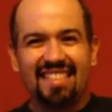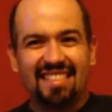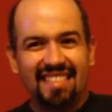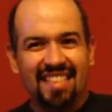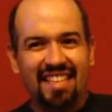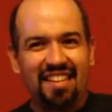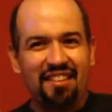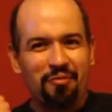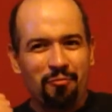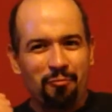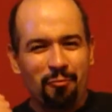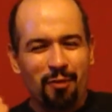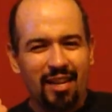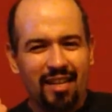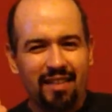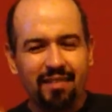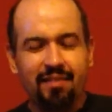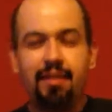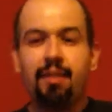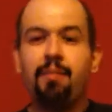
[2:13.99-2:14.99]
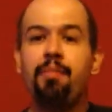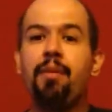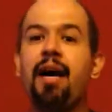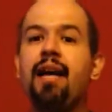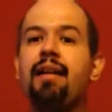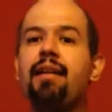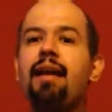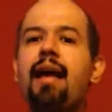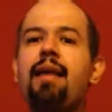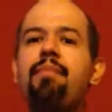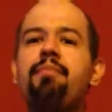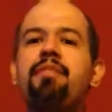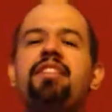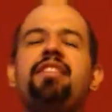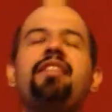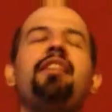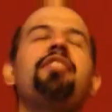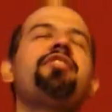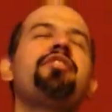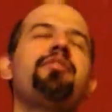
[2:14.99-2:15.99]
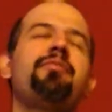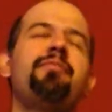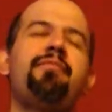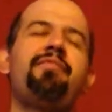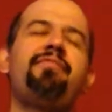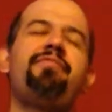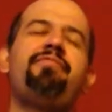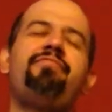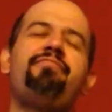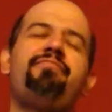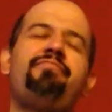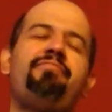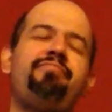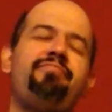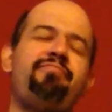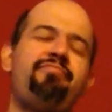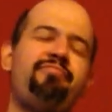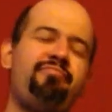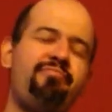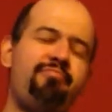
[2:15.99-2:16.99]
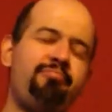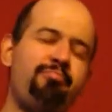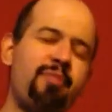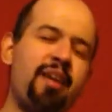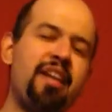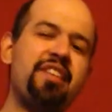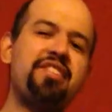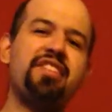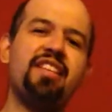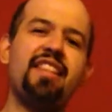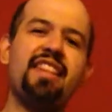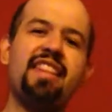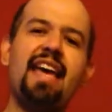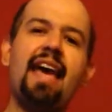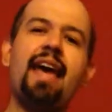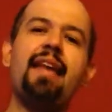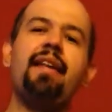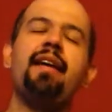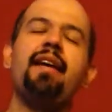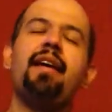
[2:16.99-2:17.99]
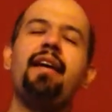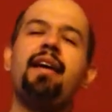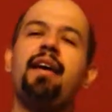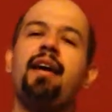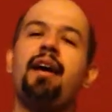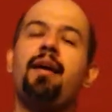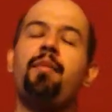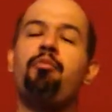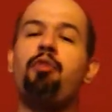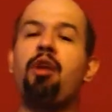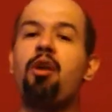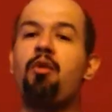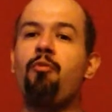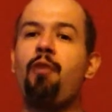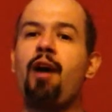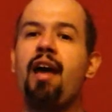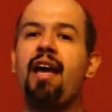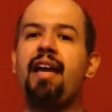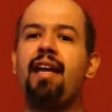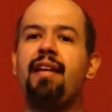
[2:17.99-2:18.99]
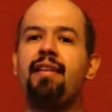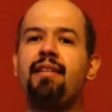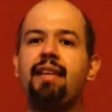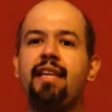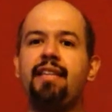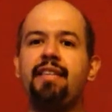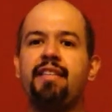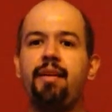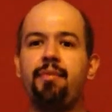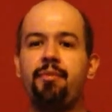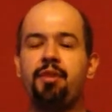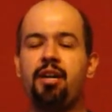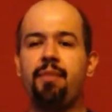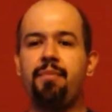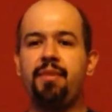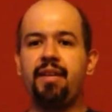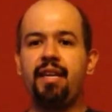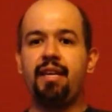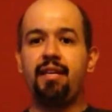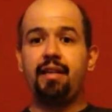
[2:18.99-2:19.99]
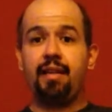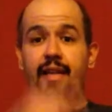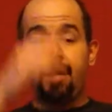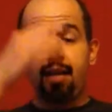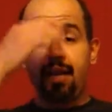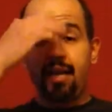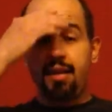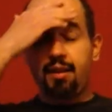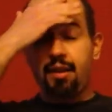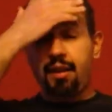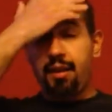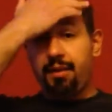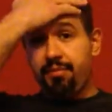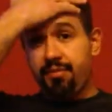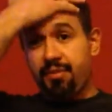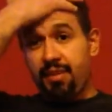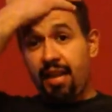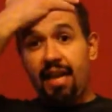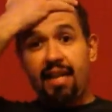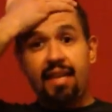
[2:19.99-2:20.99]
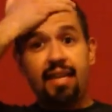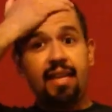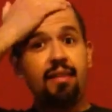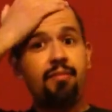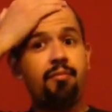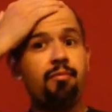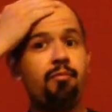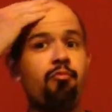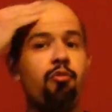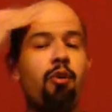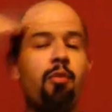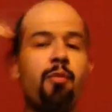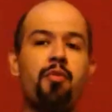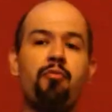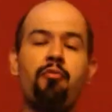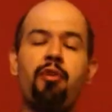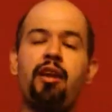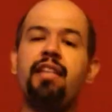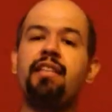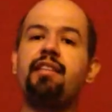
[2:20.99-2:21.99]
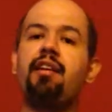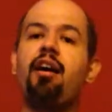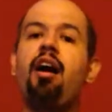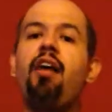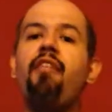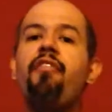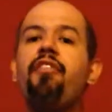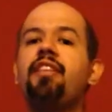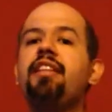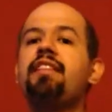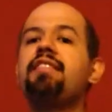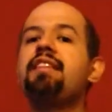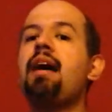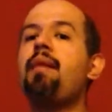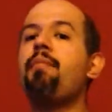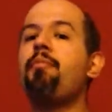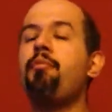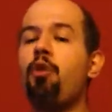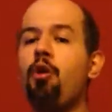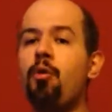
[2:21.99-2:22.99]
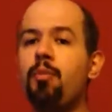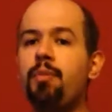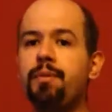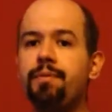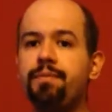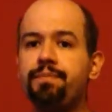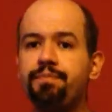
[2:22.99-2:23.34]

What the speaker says: didn't win. But I must also mention that Bray Wyatt ended up coming in and knocking Roman Reigns off of the top rope,